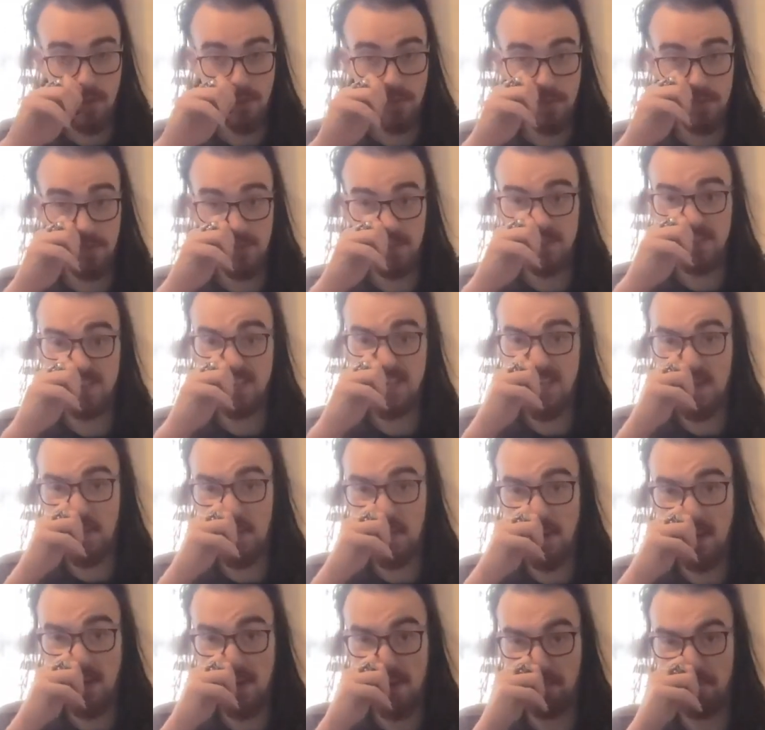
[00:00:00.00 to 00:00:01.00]
So it's the
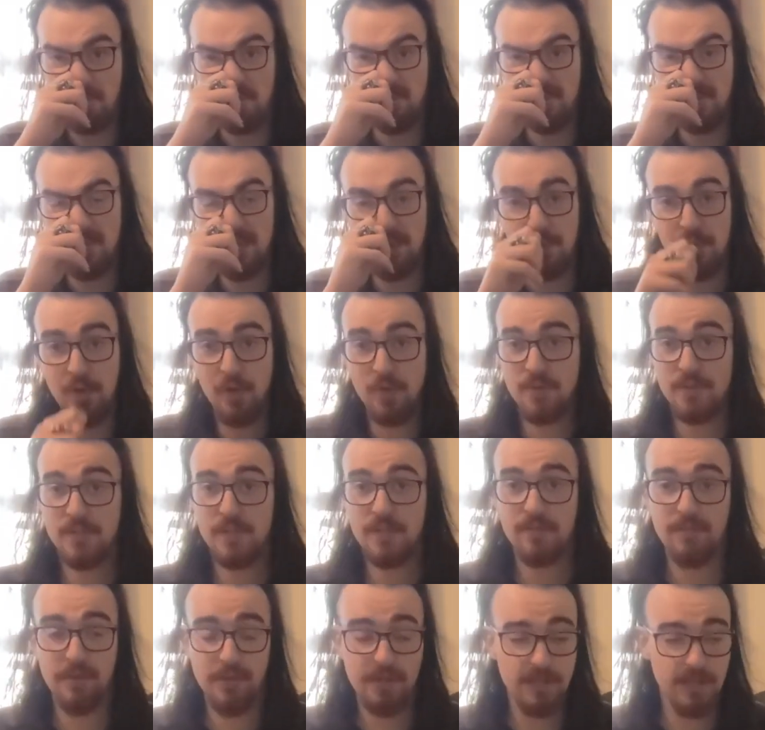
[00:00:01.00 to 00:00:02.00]
same notes
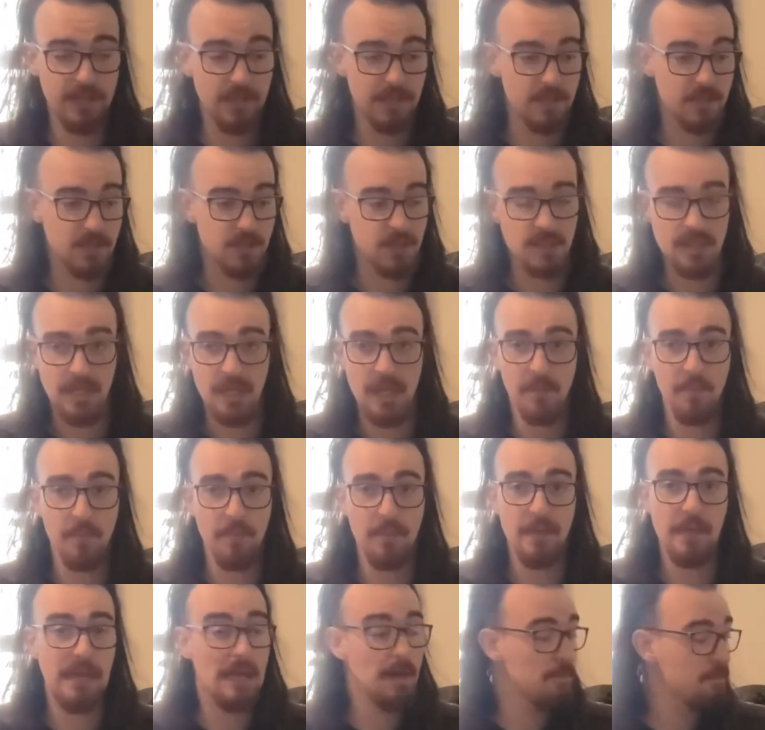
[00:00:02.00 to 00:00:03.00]
and everything, it's just up
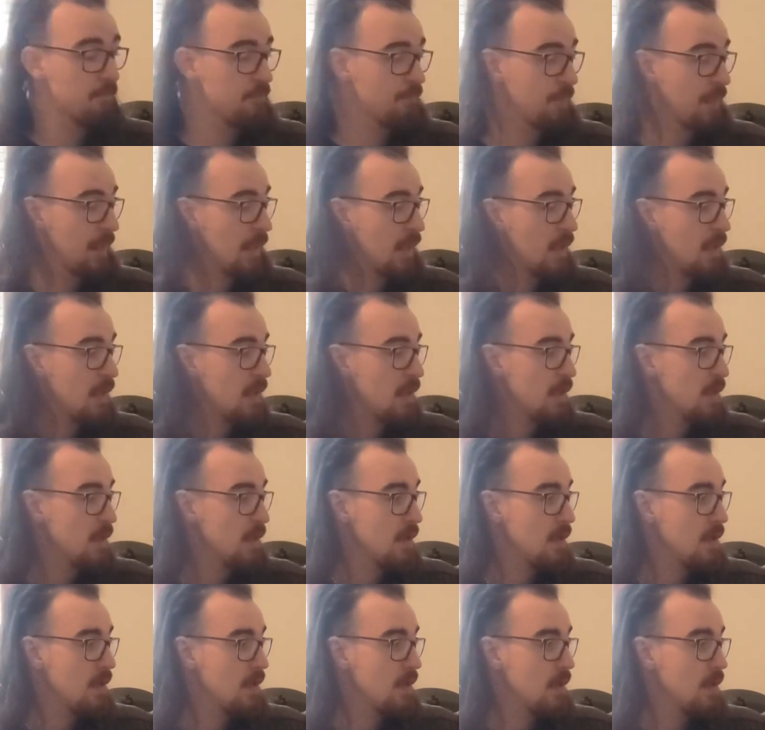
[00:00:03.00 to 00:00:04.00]
there.
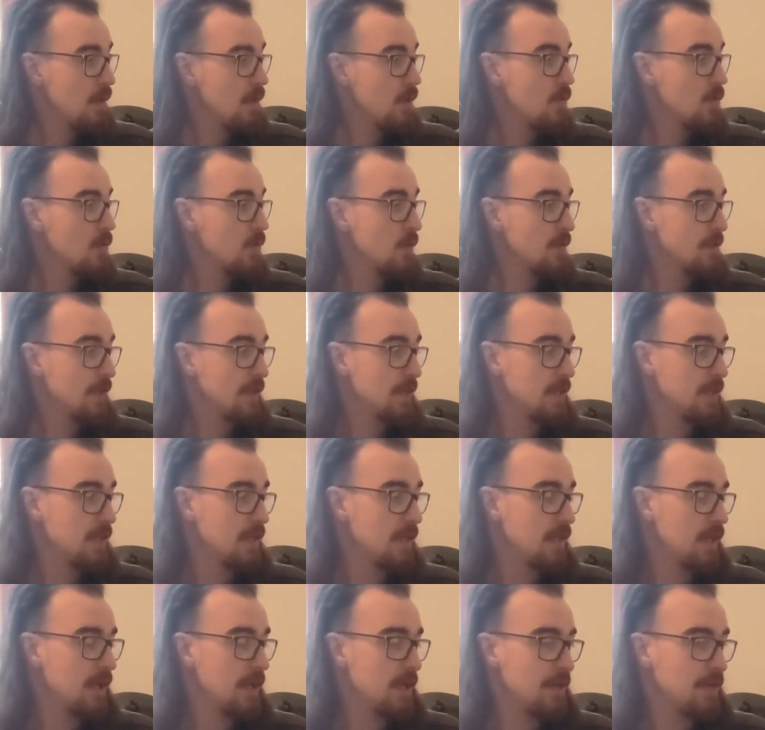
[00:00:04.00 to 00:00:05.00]
So
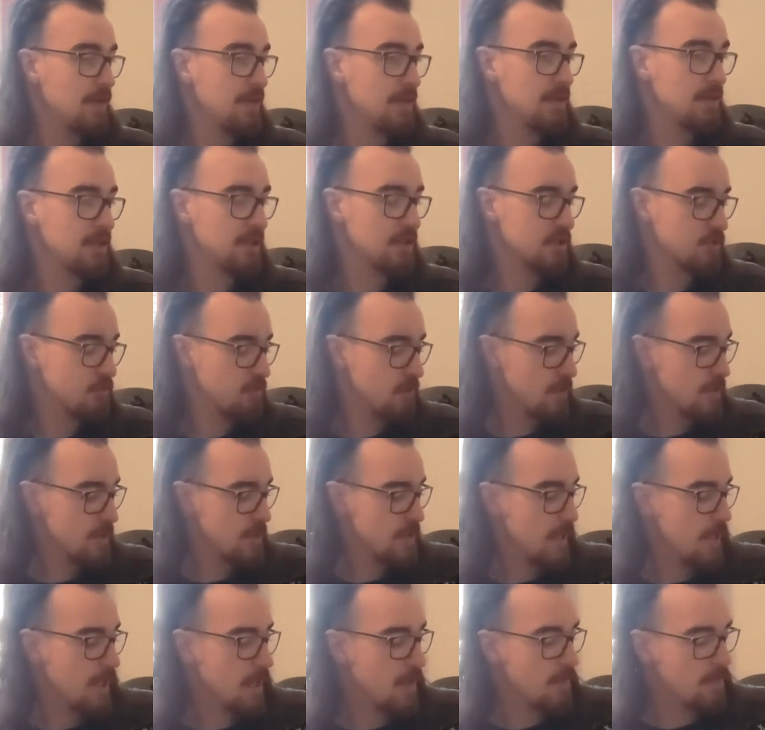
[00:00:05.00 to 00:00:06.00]
then I think that just rings
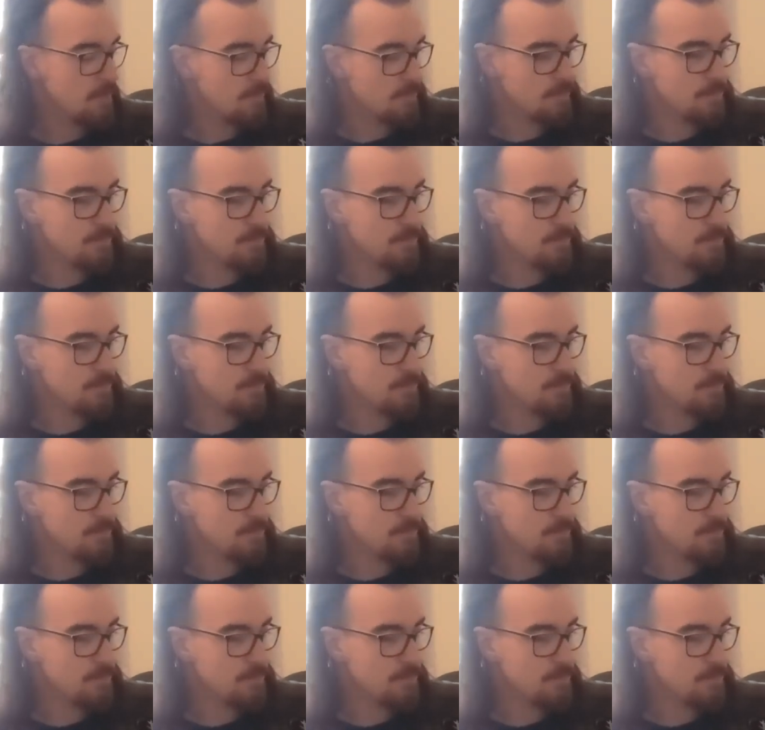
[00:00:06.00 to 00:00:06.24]
out.